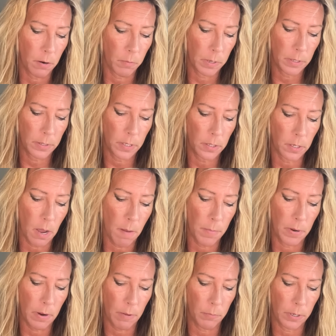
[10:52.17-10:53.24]
What is the
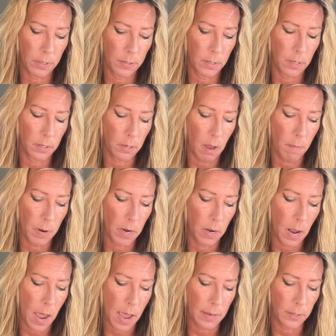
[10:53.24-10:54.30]

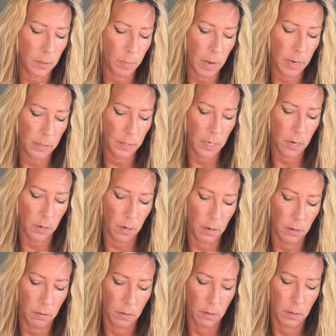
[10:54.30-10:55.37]
dominant aspect here?